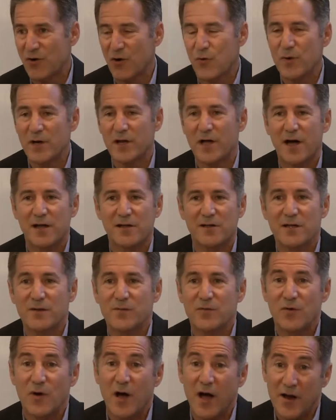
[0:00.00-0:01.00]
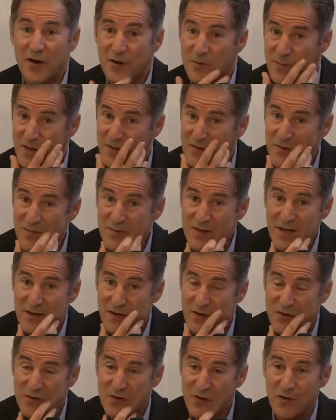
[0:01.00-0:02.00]
Erwin Gottlieb, who hired me some 10
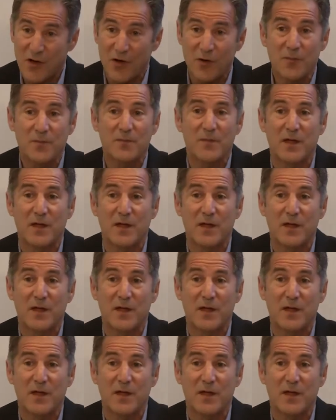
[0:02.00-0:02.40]
years ago,